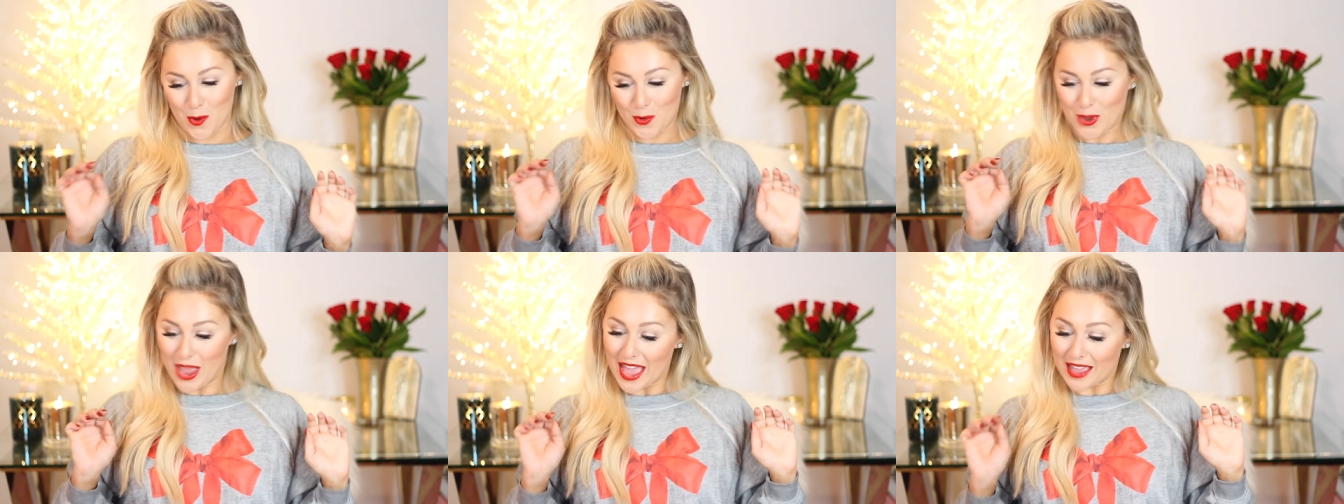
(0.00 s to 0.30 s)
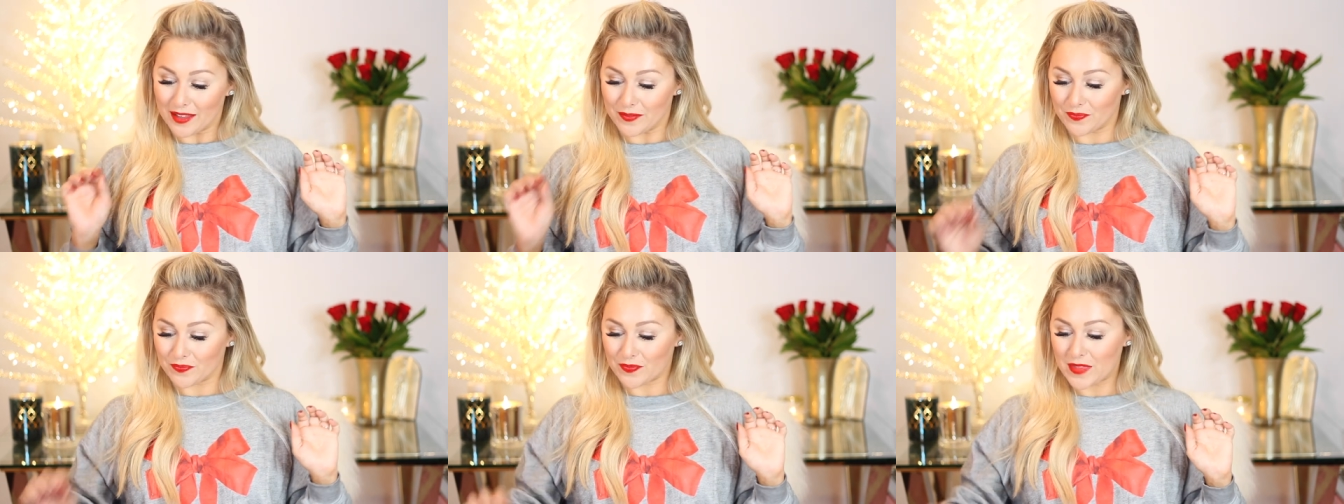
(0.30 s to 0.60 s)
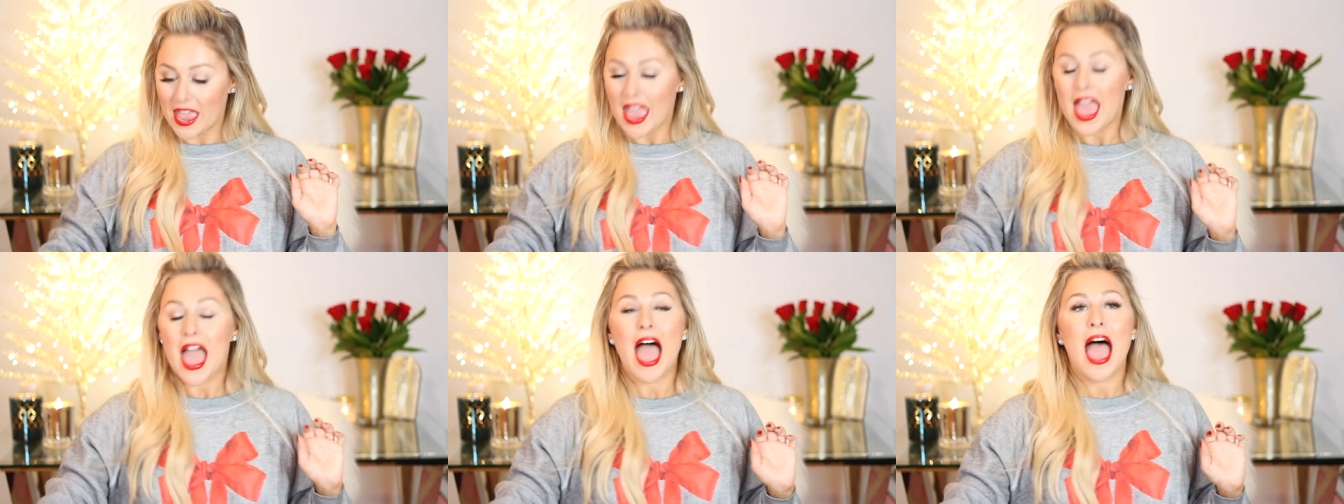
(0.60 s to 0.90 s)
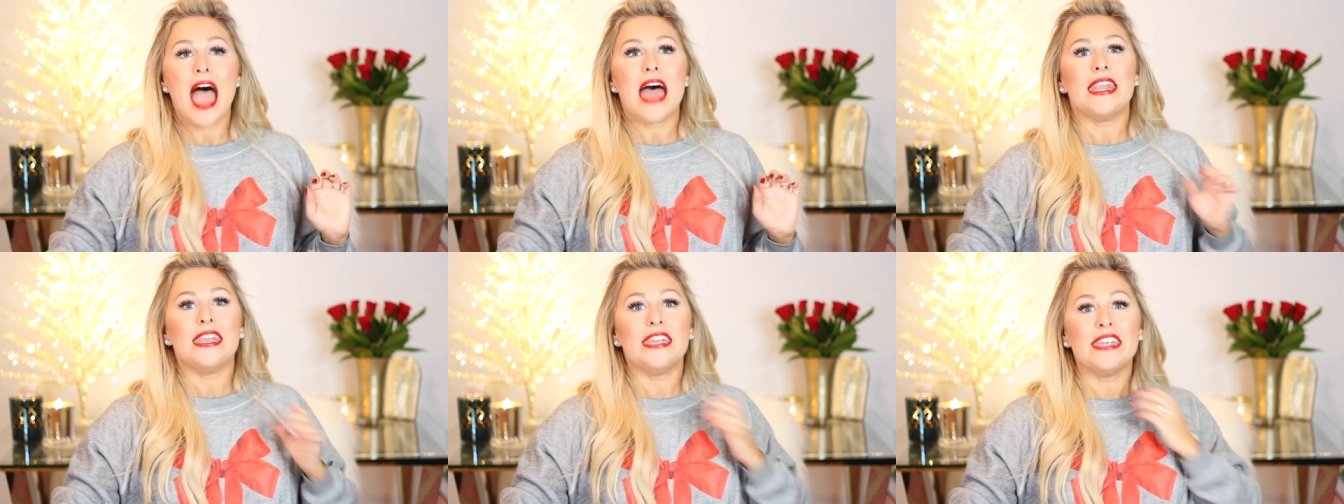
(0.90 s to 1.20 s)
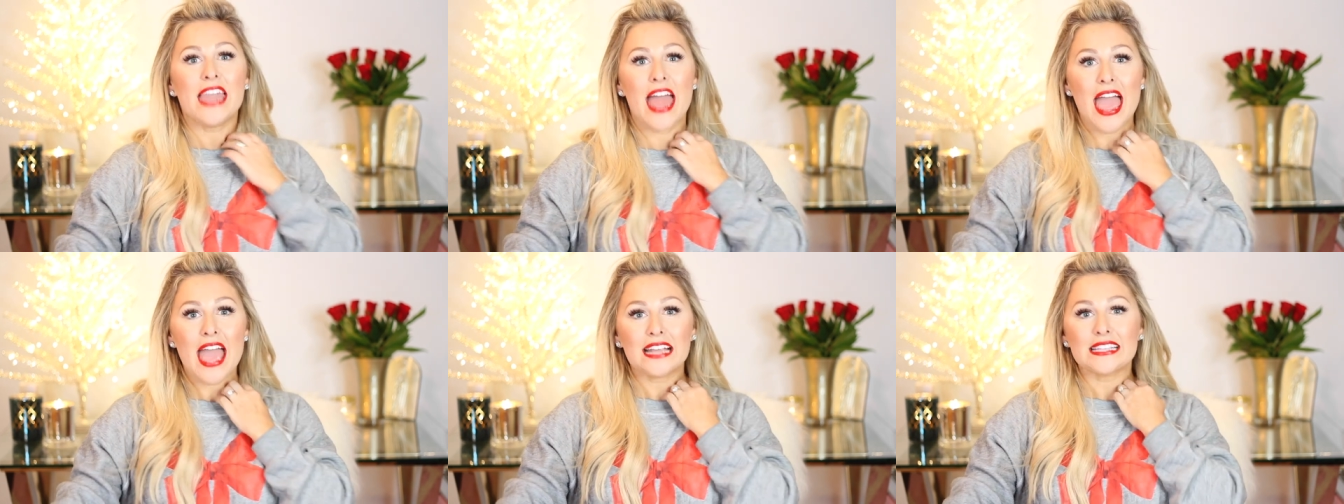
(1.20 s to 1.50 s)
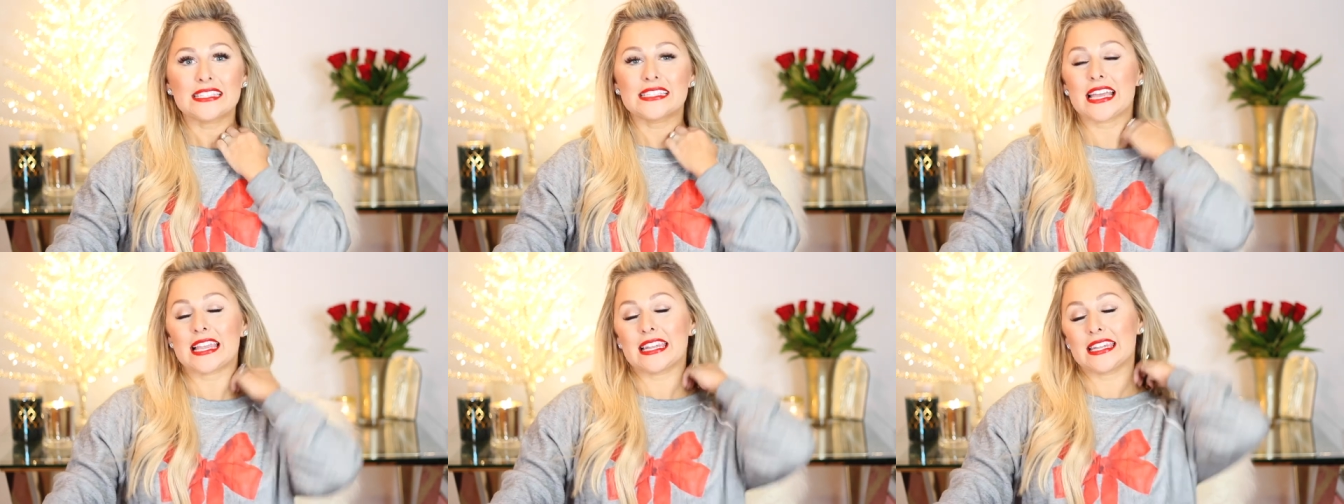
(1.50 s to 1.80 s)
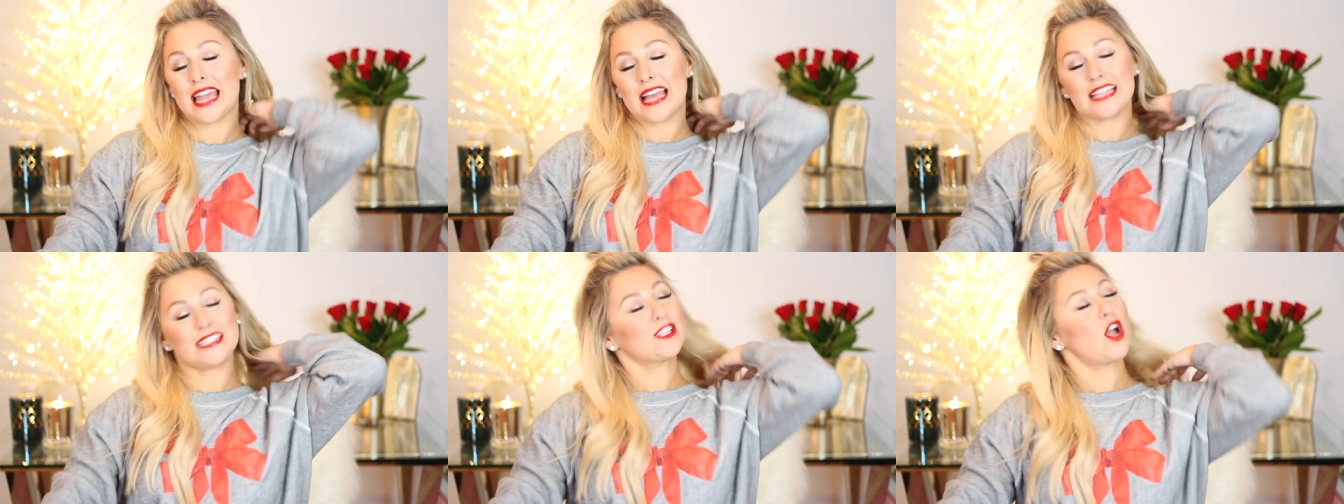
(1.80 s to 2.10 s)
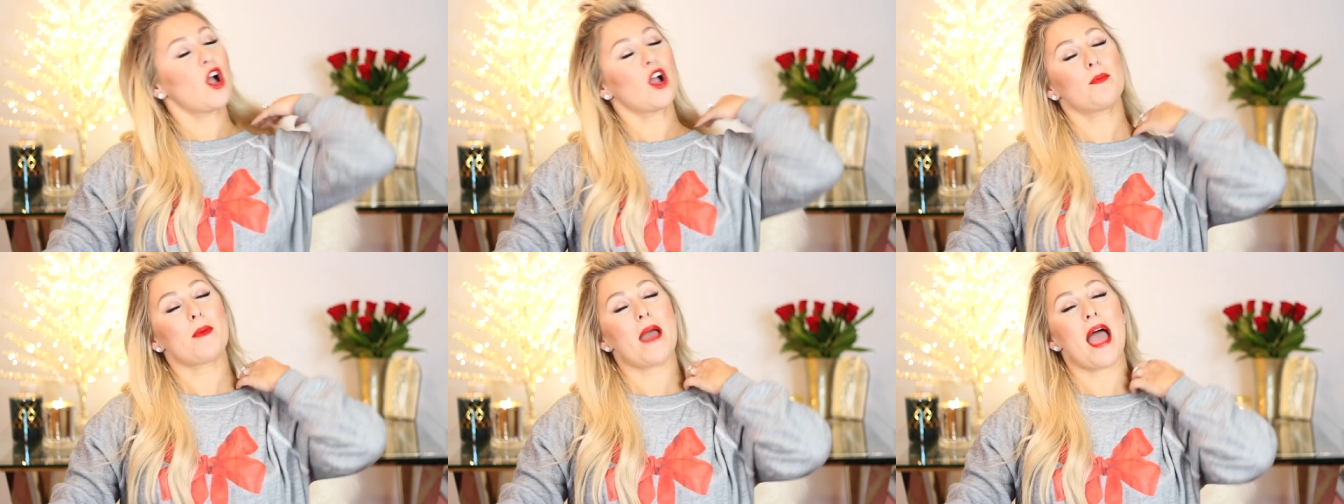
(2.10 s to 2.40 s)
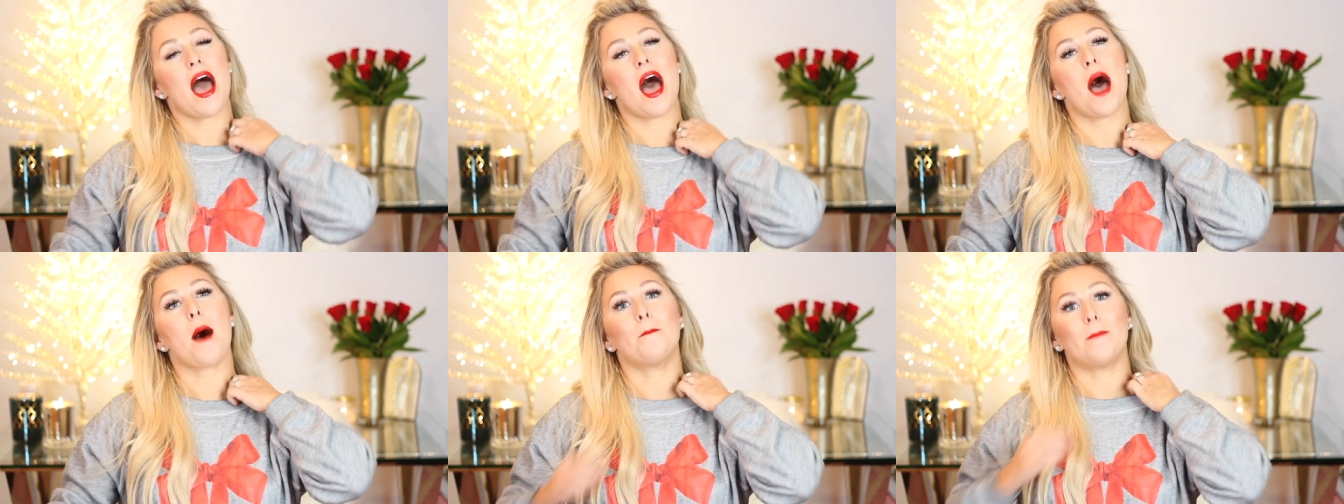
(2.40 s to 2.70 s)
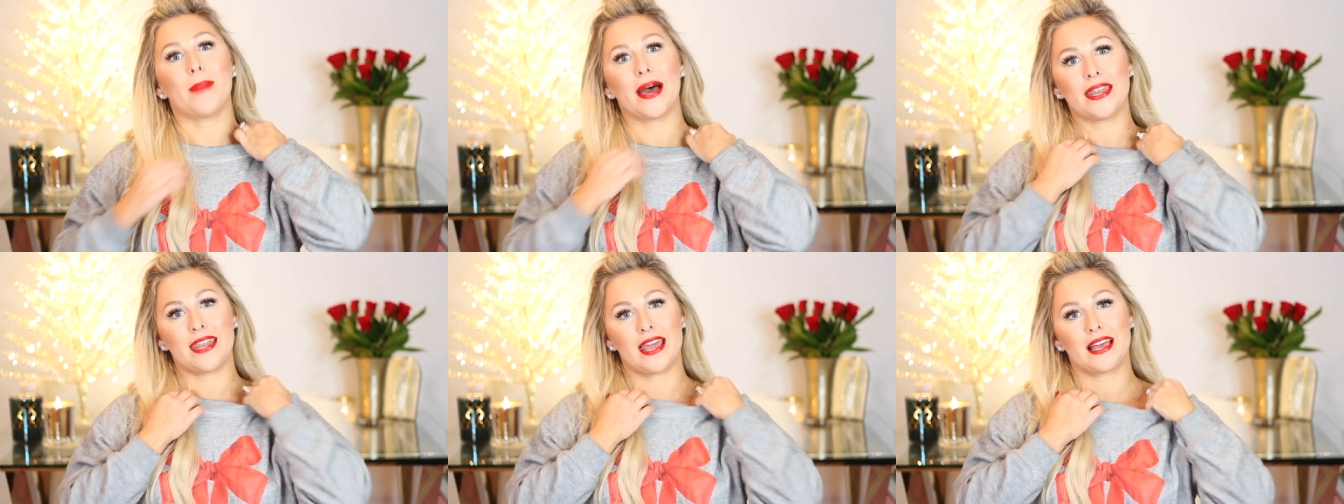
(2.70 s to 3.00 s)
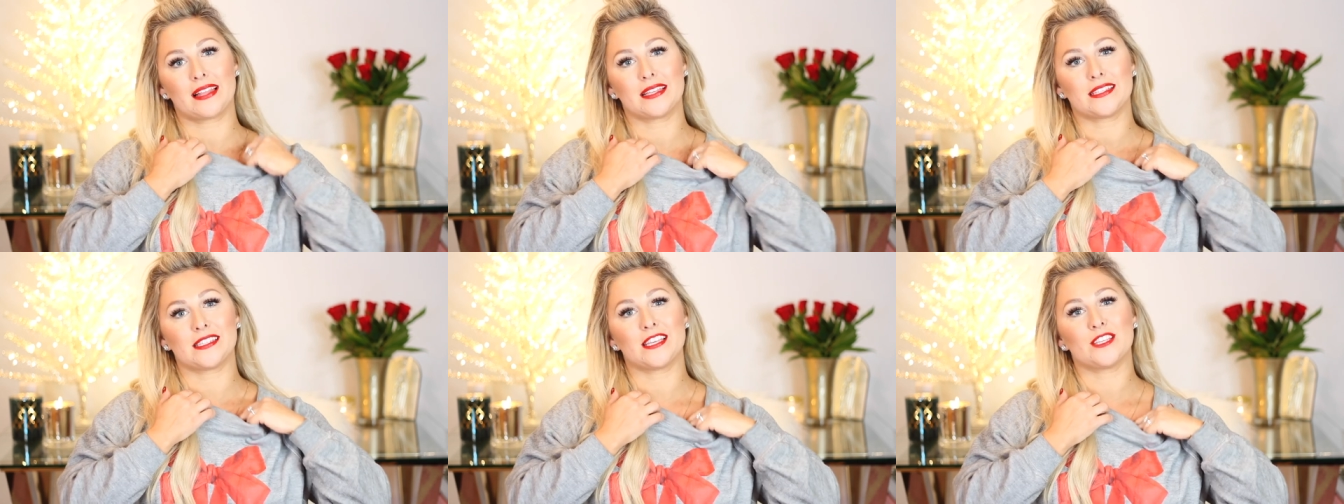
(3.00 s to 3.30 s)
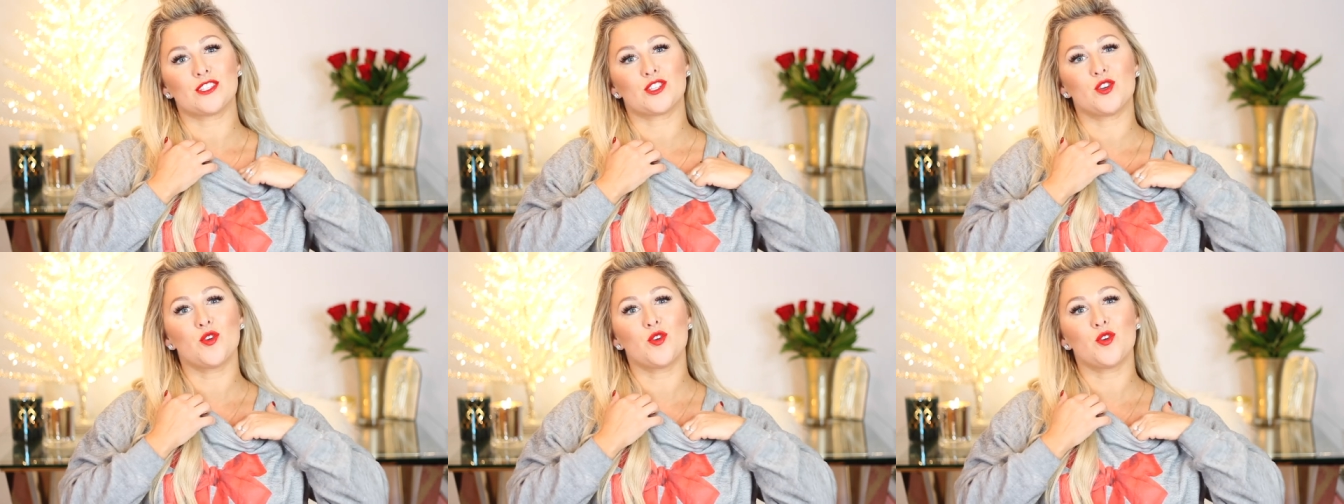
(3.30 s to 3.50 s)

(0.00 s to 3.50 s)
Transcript: Okay. Next, let's talk about my necklaces.